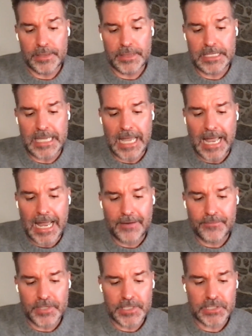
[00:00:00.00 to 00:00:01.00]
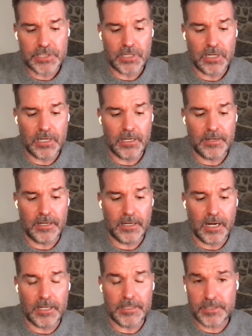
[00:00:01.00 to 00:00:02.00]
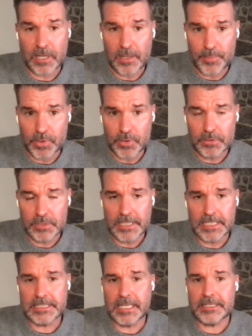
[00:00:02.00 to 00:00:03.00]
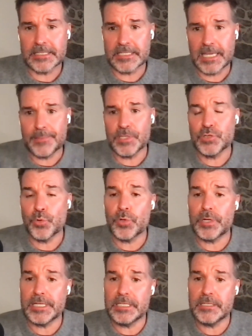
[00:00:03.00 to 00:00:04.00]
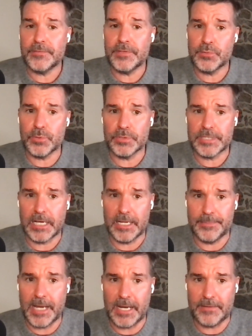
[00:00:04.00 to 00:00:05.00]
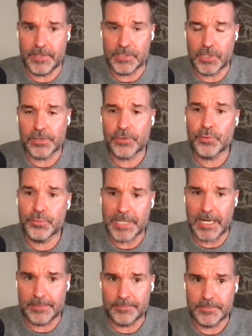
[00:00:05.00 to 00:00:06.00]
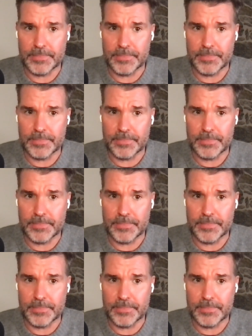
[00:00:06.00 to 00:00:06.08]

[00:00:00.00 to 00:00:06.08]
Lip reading: the average ensemble is not the same as your individual time average through time.